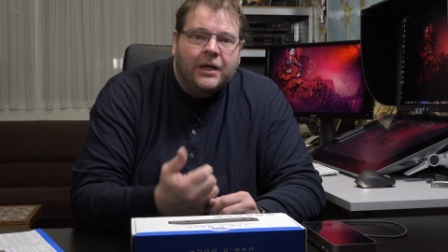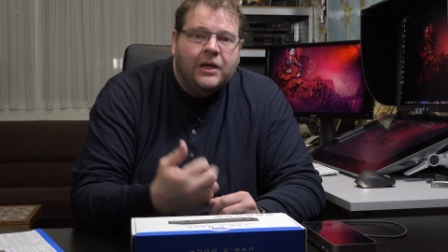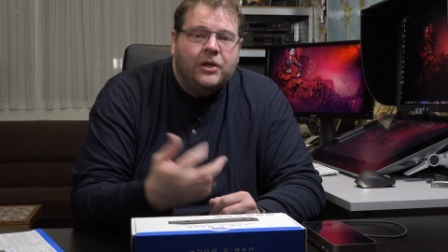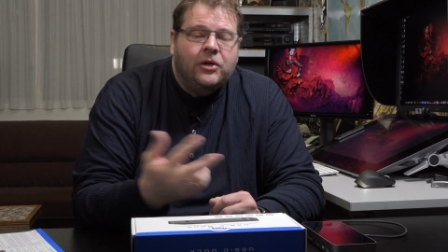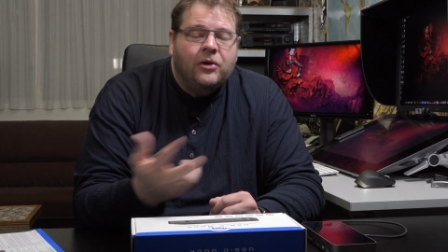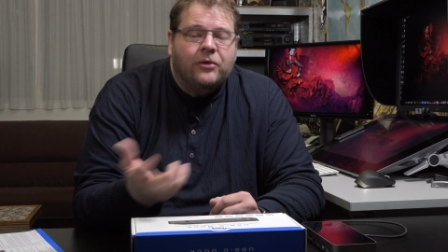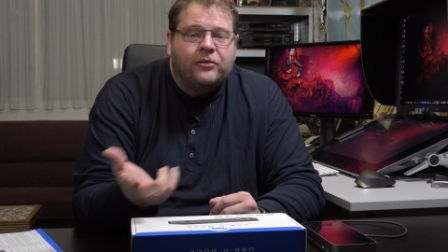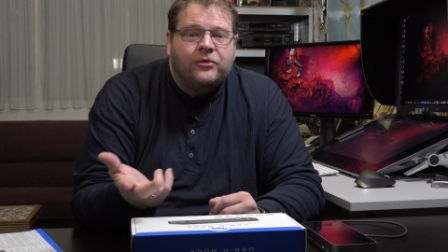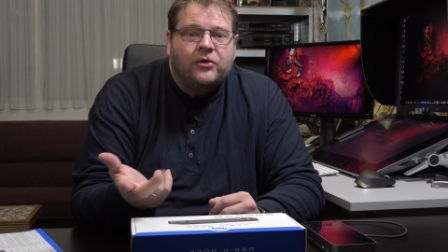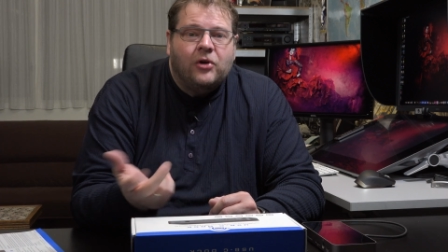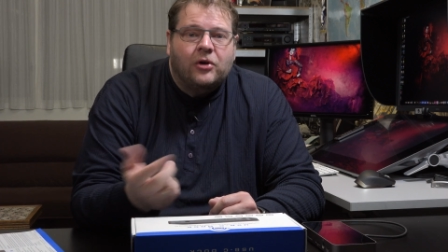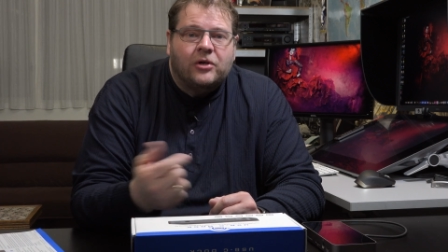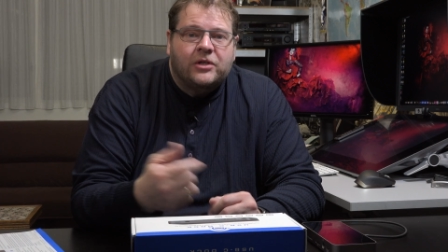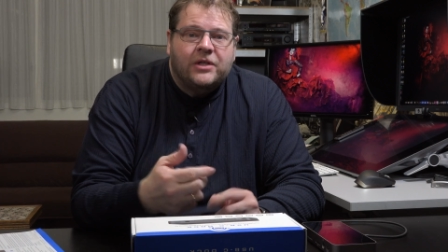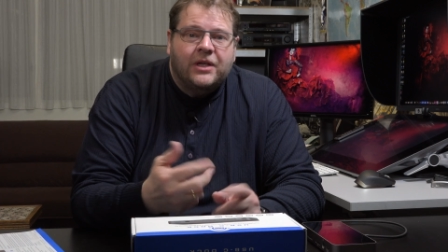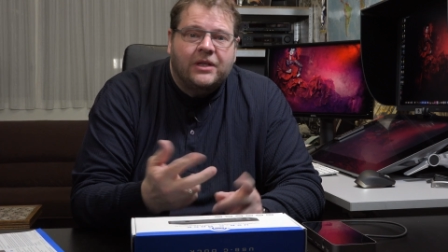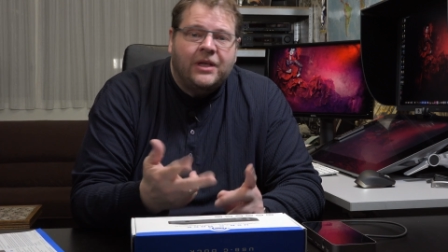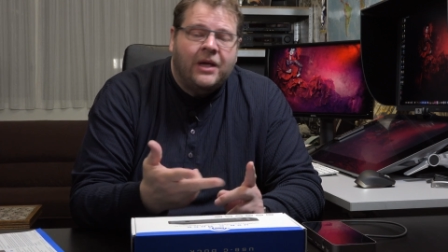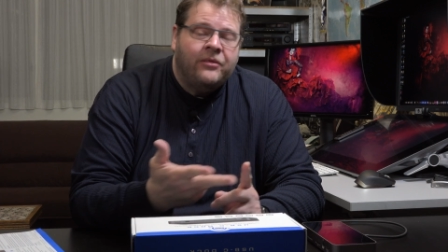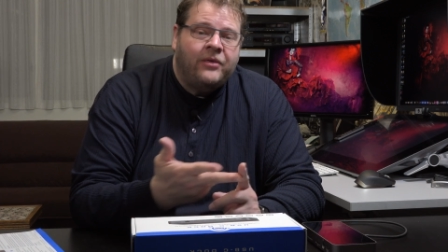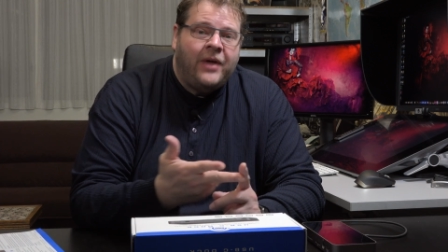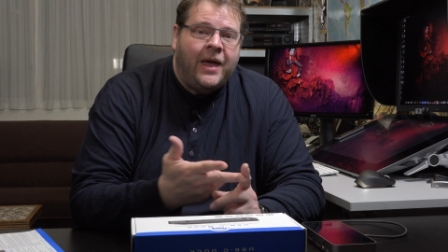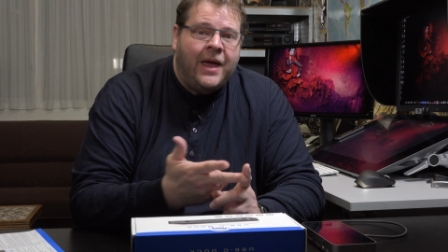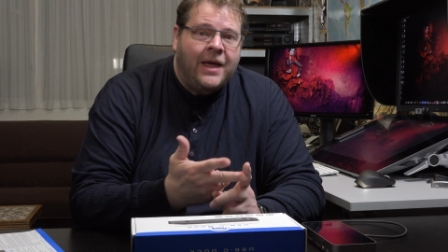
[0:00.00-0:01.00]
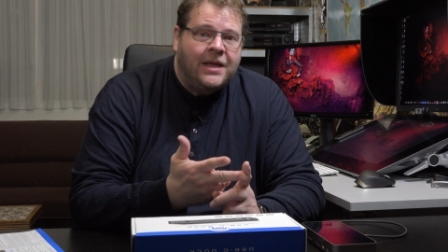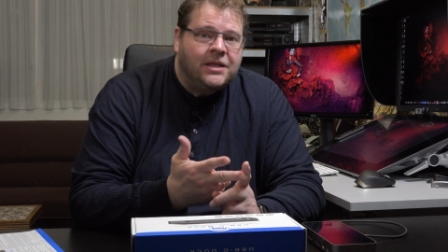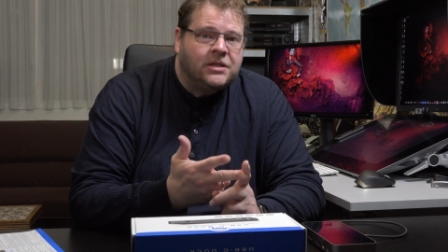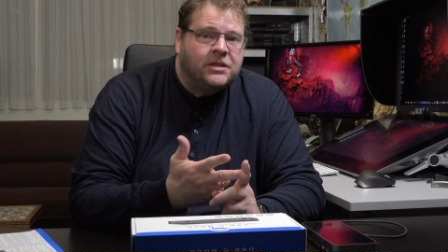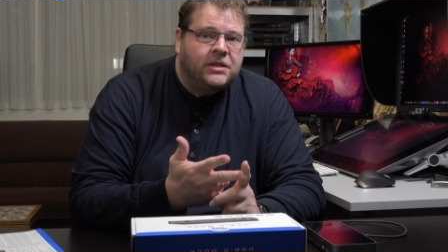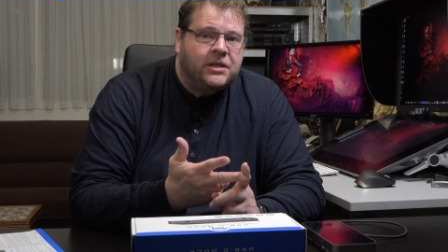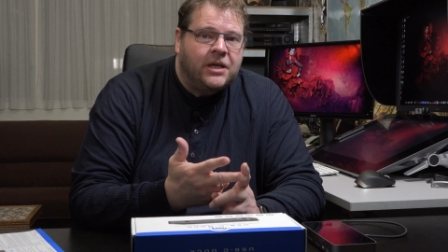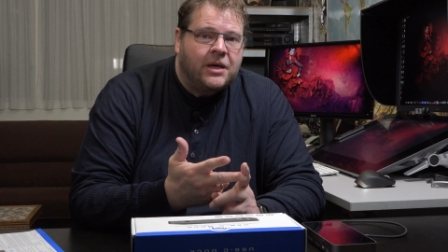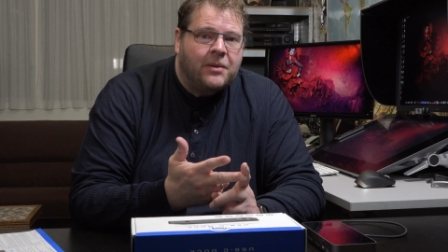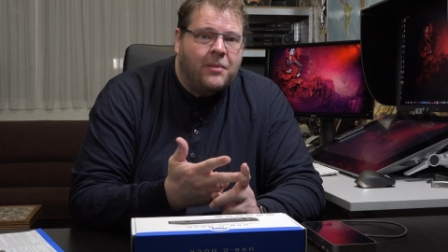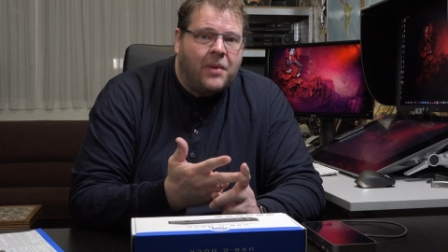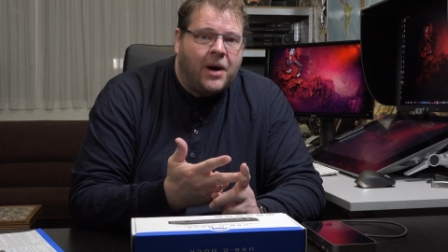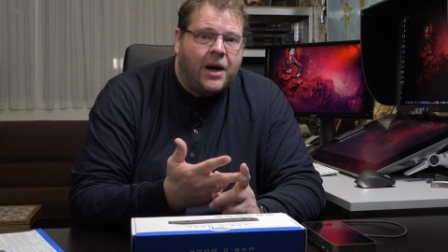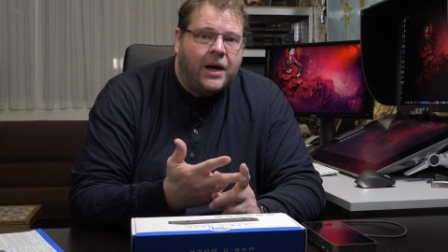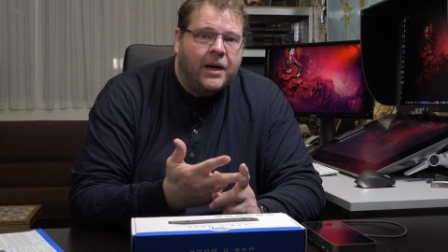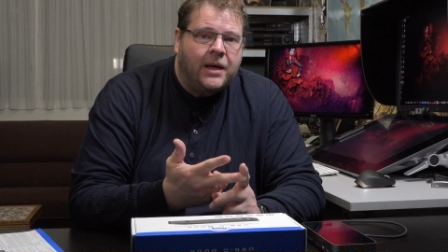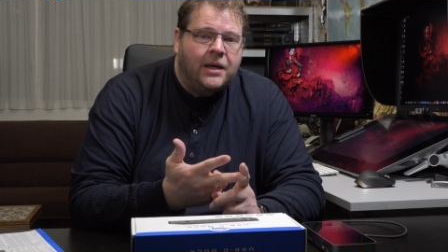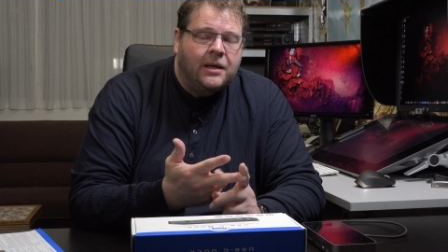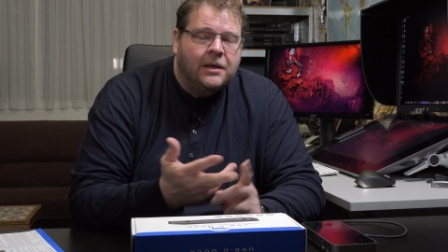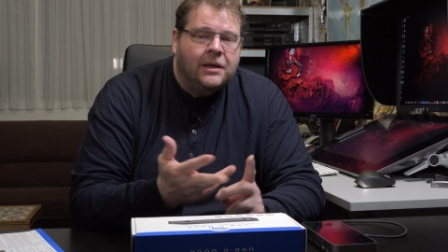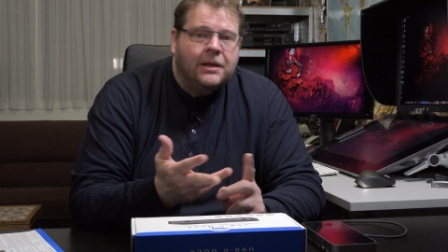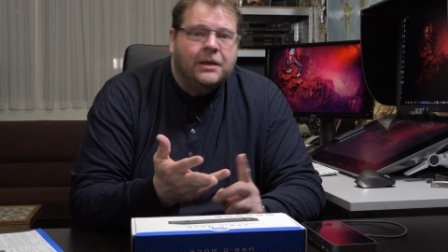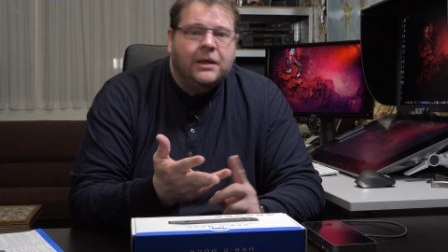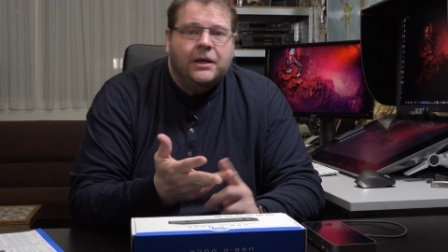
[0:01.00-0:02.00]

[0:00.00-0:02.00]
You have docks that have HDMI,